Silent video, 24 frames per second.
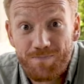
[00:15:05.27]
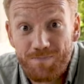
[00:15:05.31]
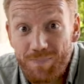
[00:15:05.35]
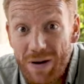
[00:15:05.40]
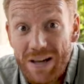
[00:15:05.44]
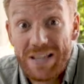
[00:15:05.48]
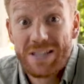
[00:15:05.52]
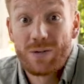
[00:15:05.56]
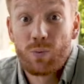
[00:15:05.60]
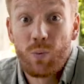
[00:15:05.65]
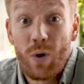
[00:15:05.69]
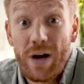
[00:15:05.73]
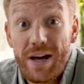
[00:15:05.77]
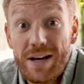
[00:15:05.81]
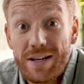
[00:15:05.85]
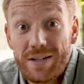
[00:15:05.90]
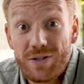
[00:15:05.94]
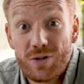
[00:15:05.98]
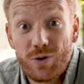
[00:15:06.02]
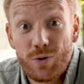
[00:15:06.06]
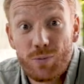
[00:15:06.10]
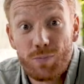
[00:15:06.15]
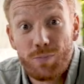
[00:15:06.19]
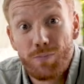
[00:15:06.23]
best way
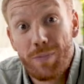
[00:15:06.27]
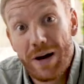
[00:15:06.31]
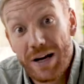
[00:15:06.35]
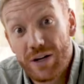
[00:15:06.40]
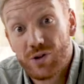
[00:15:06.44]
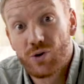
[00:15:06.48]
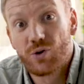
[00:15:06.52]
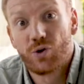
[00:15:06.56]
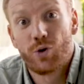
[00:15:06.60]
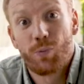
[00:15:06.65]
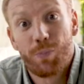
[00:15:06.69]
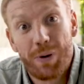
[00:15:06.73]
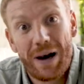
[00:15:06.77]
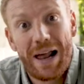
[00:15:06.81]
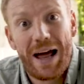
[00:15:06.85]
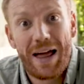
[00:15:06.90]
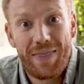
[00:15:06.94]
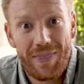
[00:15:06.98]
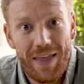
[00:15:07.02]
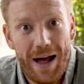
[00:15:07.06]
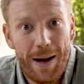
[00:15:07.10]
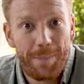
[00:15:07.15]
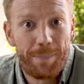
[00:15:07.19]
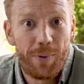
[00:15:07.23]
to make sure you
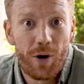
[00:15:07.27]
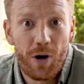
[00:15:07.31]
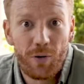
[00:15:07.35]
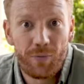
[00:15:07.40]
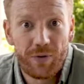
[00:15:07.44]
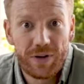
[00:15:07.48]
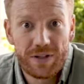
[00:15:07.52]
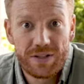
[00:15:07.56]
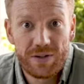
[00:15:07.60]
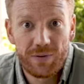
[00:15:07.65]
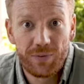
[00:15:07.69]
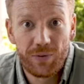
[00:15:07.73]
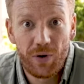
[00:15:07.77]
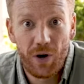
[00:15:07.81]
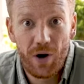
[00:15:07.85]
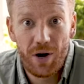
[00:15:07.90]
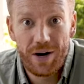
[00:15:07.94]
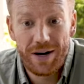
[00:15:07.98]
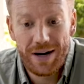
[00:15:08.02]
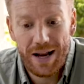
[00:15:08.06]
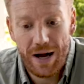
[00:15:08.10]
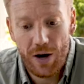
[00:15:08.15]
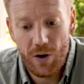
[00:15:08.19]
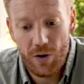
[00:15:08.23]
plan that perfect
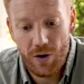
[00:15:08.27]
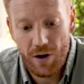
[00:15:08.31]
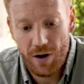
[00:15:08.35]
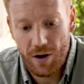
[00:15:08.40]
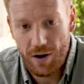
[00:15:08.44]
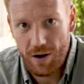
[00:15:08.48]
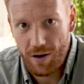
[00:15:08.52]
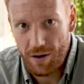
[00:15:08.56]
safari? Now,